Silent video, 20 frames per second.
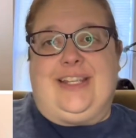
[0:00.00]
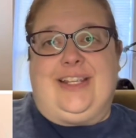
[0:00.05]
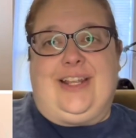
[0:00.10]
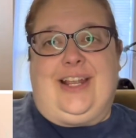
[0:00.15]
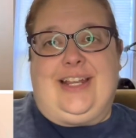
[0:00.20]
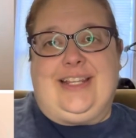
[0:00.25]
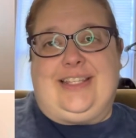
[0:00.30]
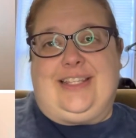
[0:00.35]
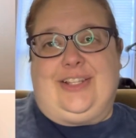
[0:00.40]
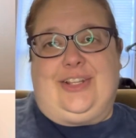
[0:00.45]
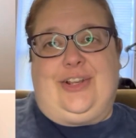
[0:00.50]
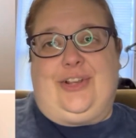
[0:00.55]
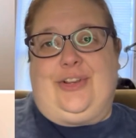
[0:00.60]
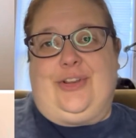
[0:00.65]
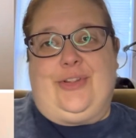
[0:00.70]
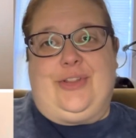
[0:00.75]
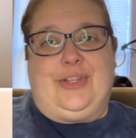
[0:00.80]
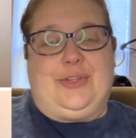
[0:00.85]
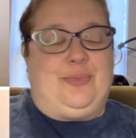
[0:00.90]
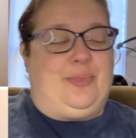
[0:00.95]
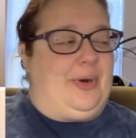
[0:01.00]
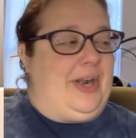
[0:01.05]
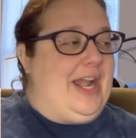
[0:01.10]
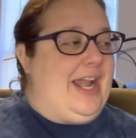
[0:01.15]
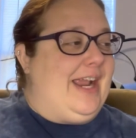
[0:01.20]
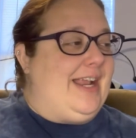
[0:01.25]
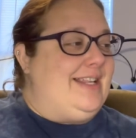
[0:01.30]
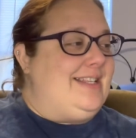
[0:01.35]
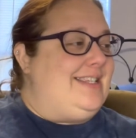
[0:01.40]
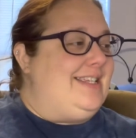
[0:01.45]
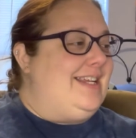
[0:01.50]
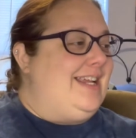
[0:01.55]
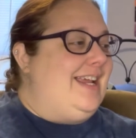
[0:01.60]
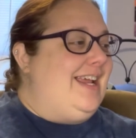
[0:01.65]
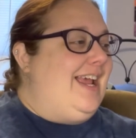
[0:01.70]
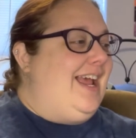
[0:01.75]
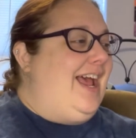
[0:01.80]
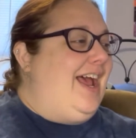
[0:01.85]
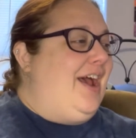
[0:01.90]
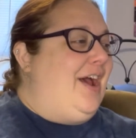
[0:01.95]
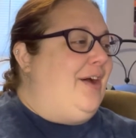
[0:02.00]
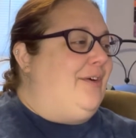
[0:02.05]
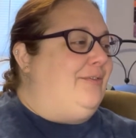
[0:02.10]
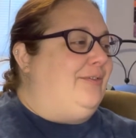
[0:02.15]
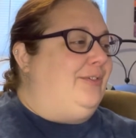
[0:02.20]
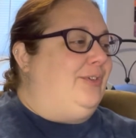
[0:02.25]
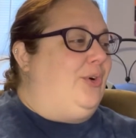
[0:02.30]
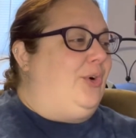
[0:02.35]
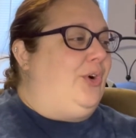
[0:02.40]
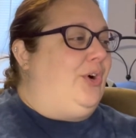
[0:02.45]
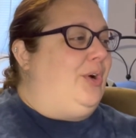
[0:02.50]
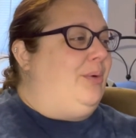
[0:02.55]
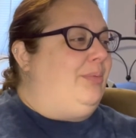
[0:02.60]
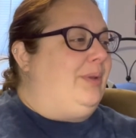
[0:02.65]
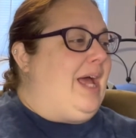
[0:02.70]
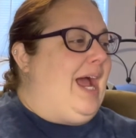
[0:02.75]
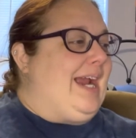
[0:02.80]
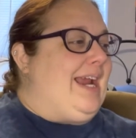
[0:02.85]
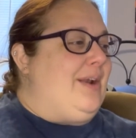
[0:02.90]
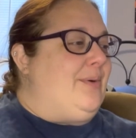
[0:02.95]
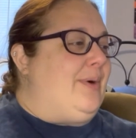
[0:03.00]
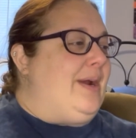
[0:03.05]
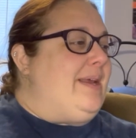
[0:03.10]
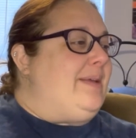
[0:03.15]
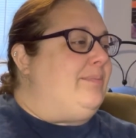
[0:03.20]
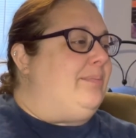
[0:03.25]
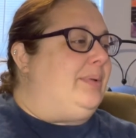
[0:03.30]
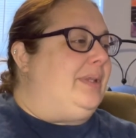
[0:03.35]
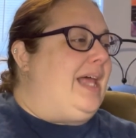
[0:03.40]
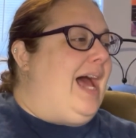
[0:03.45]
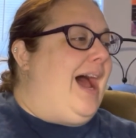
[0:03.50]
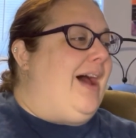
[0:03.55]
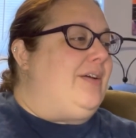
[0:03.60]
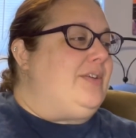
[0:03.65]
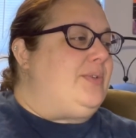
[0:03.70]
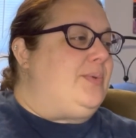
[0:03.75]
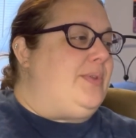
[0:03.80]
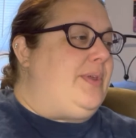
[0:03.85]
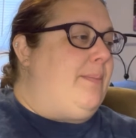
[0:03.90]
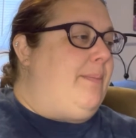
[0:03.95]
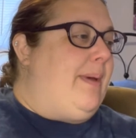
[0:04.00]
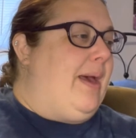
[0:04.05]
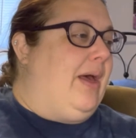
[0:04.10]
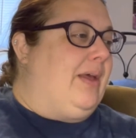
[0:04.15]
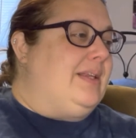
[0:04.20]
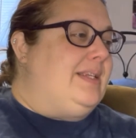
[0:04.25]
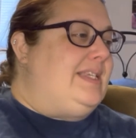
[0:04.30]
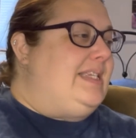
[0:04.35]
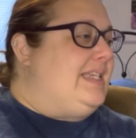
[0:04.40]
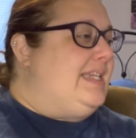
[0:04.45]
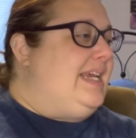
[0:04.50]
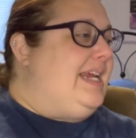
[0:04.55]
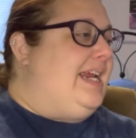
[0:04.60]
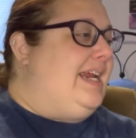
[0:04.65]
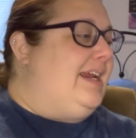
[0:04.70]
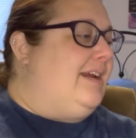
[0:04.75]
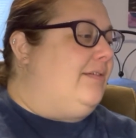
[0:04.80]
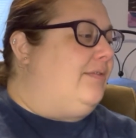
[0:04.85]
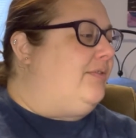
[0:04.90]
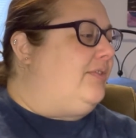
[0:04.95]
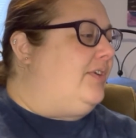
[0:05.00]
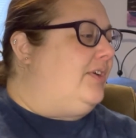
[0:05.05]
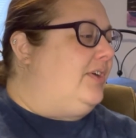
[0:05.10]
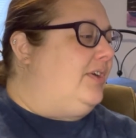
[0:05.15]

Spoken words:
I still don't know this brand. Floral black and white blouse with a bell sleeve.